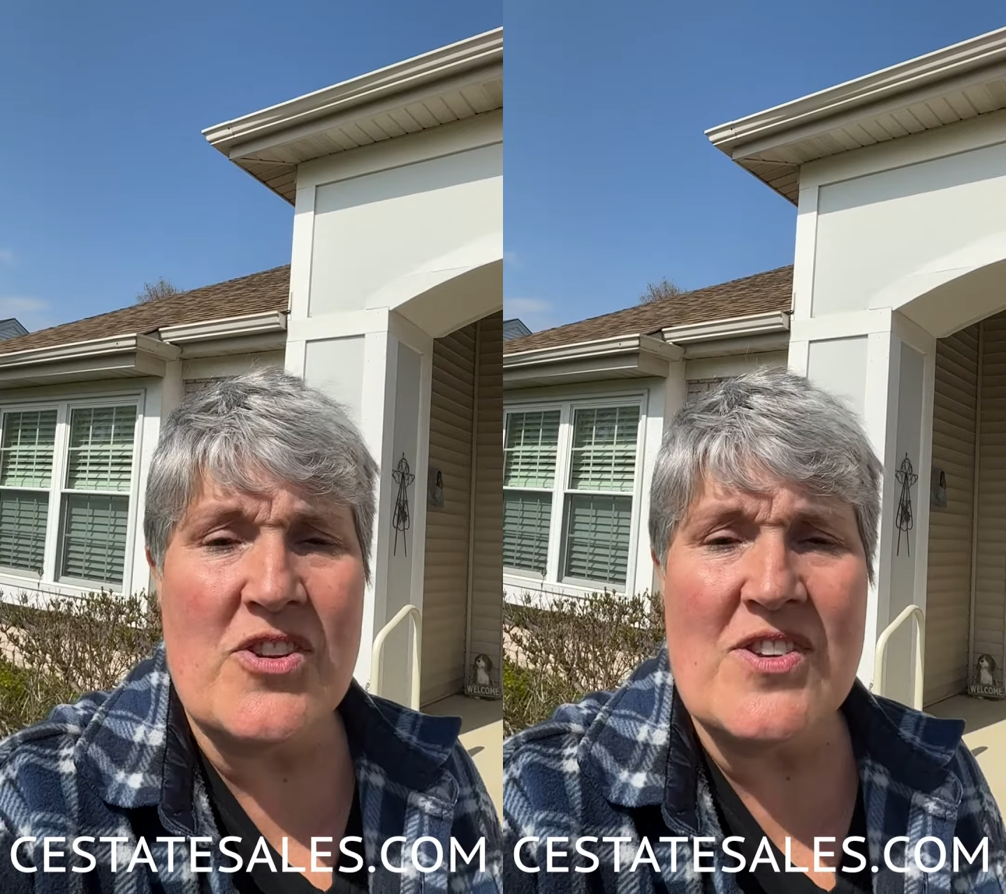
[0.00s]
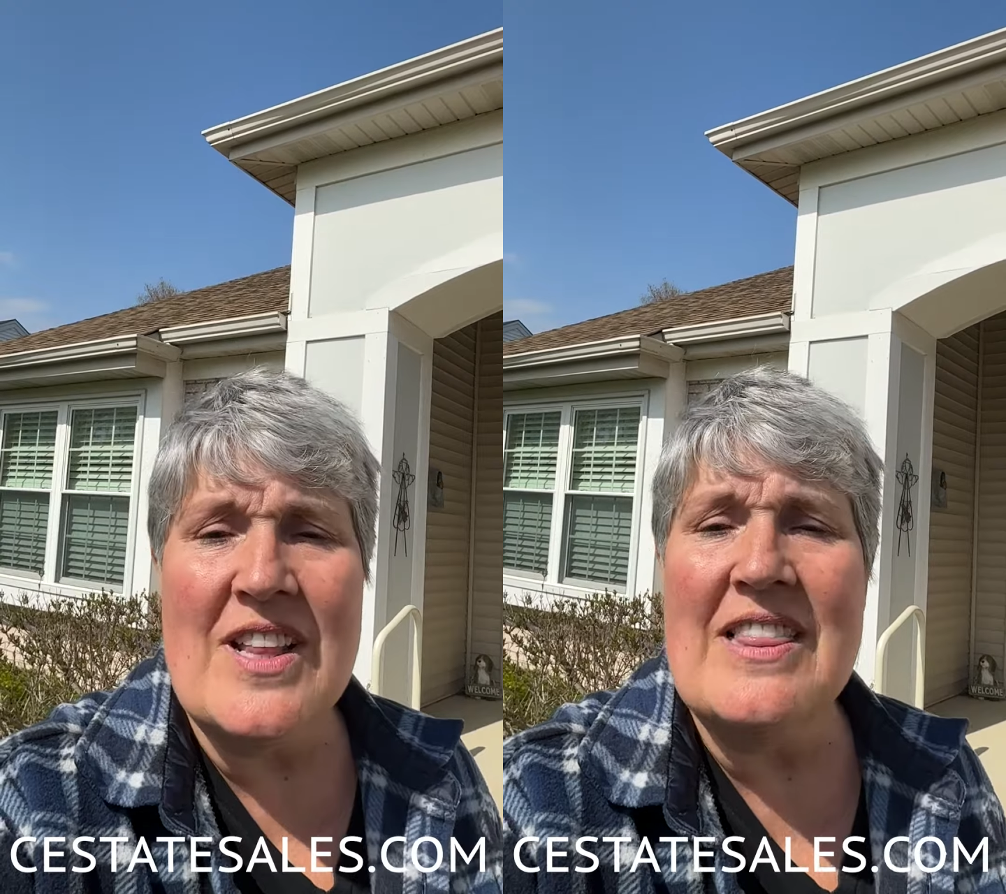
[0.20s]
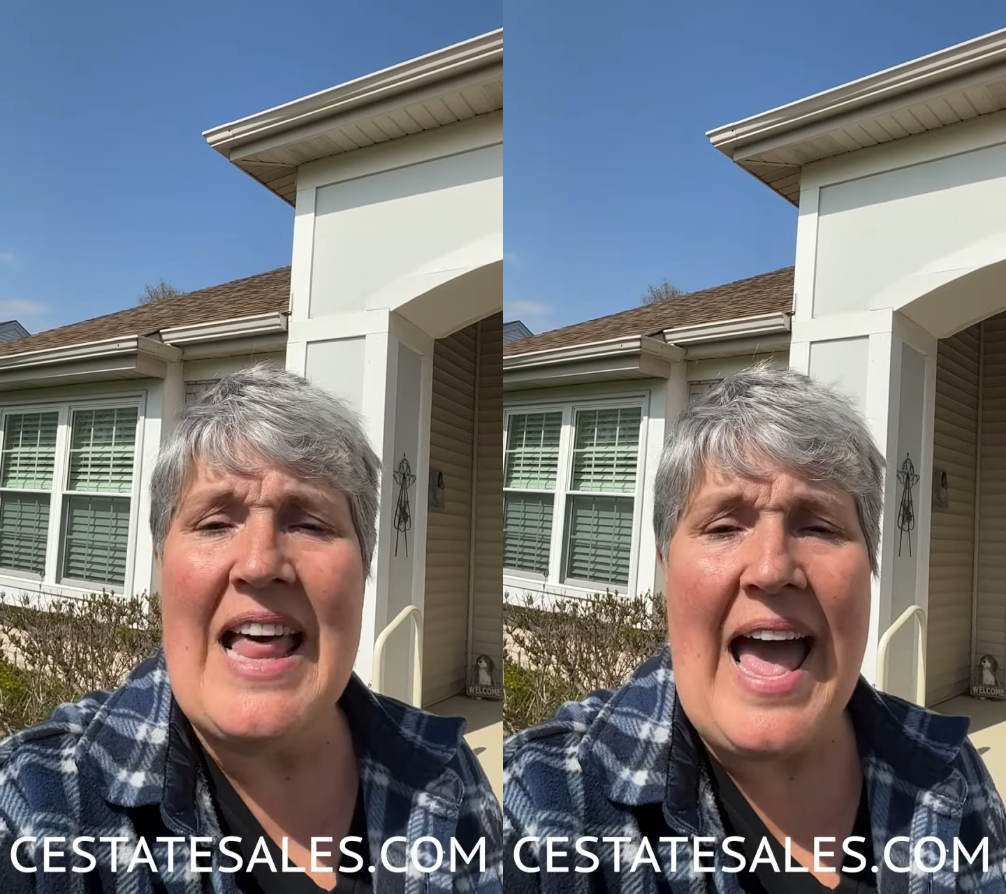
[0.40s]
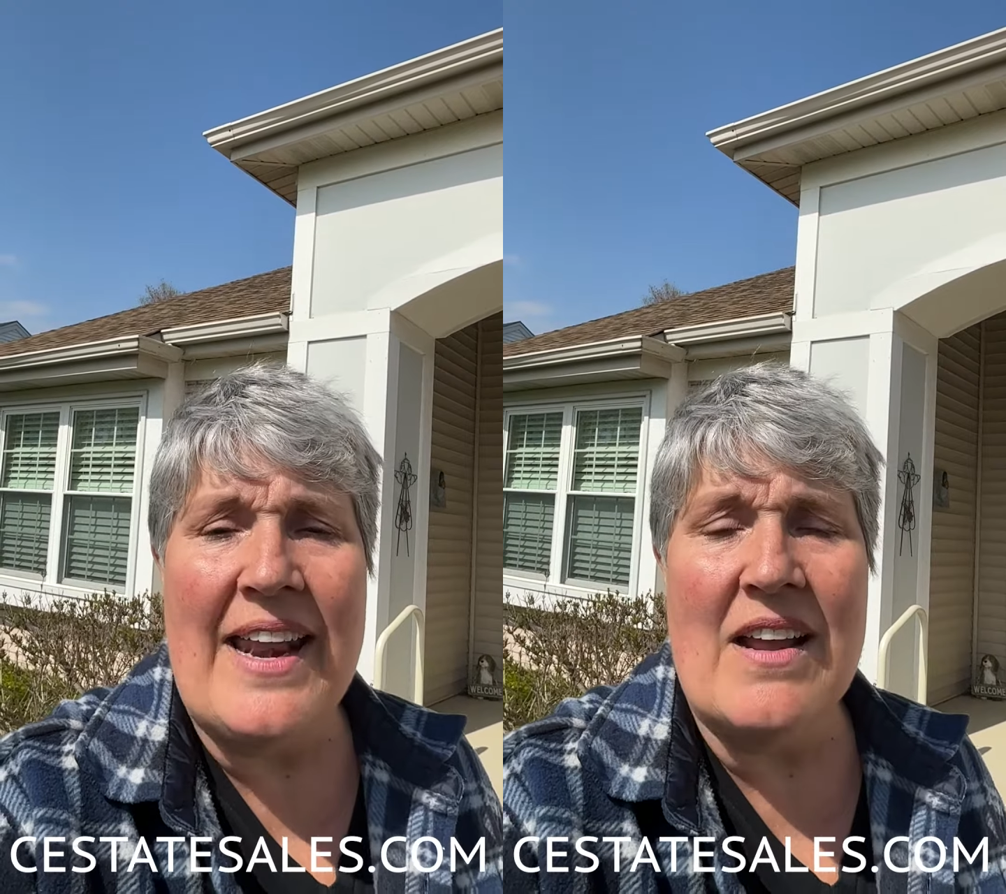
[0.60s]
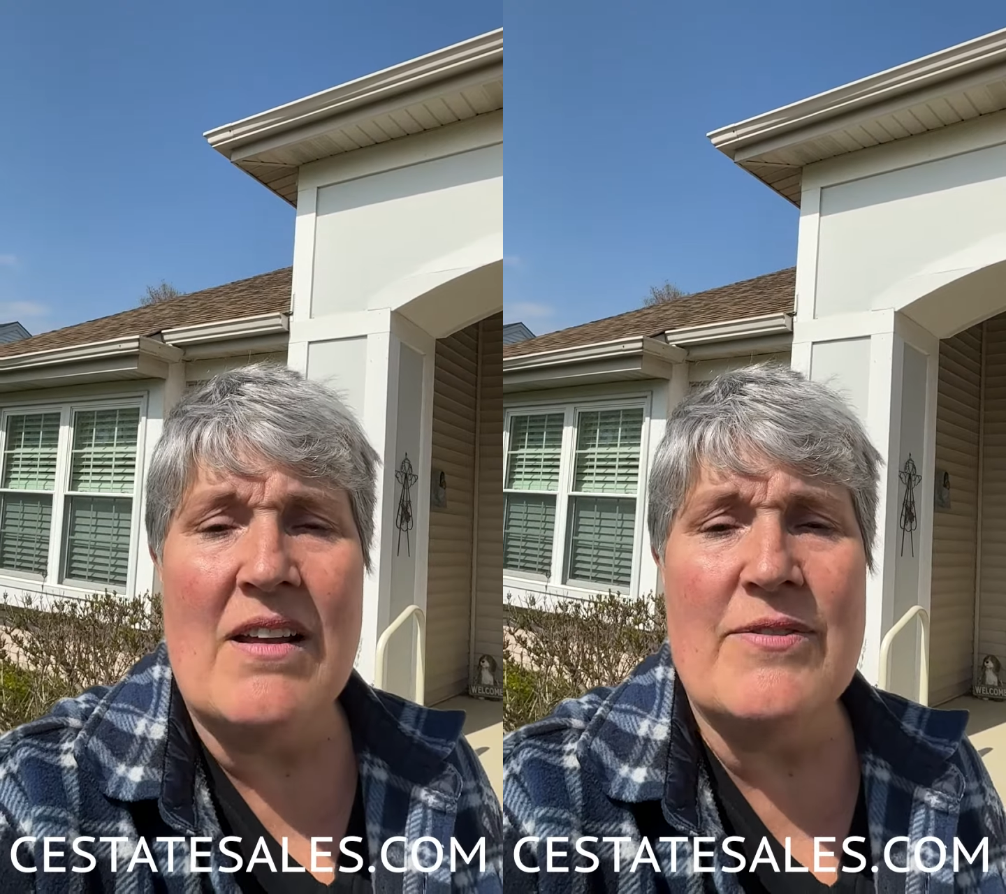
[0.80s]
a lot
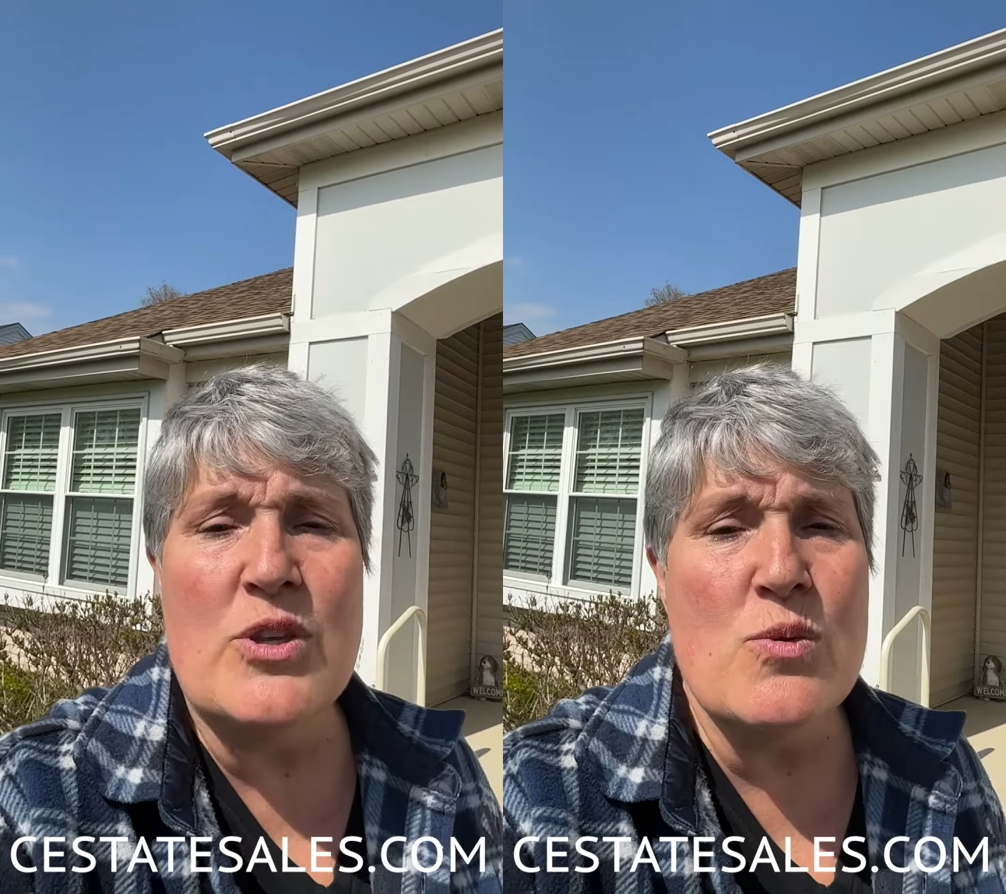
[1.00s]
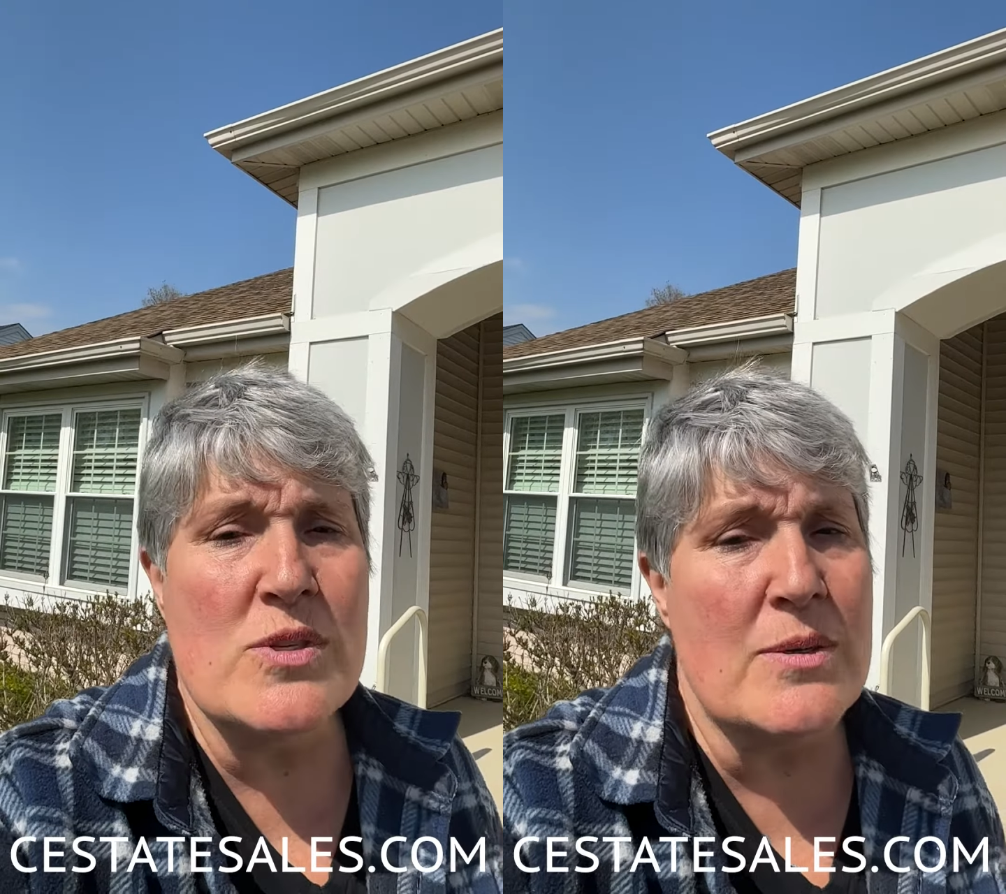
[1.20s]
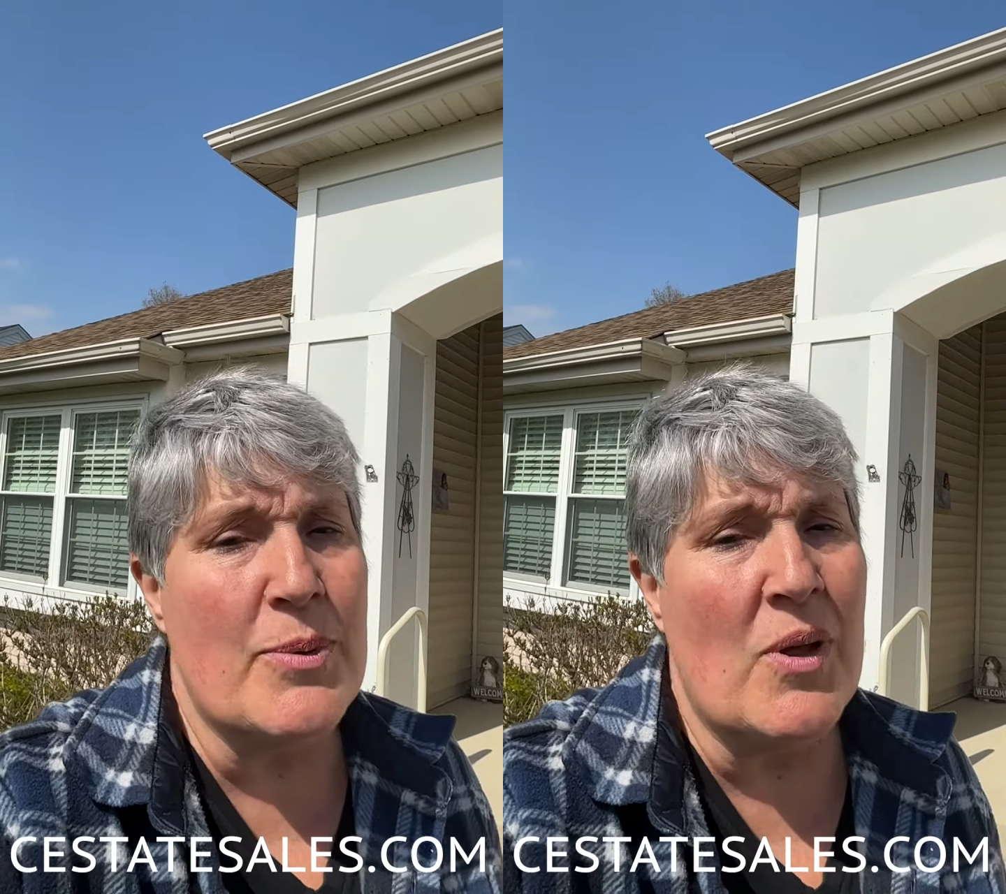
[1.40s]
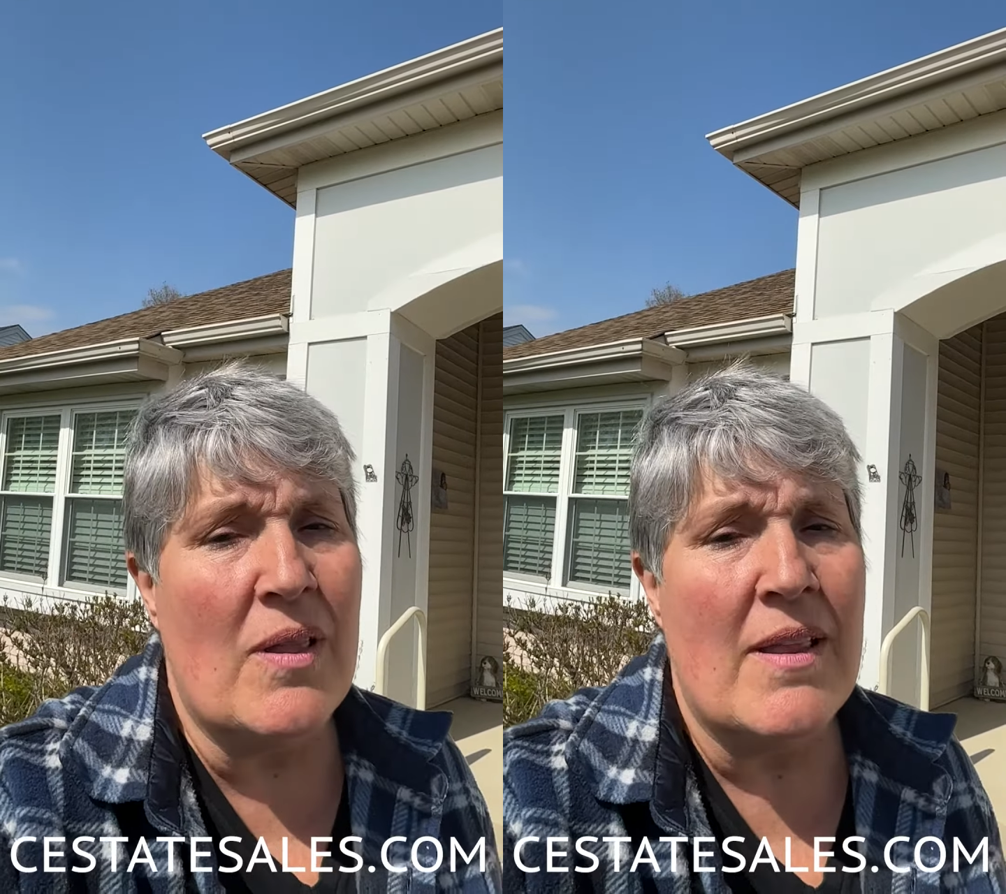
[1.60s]
of usable,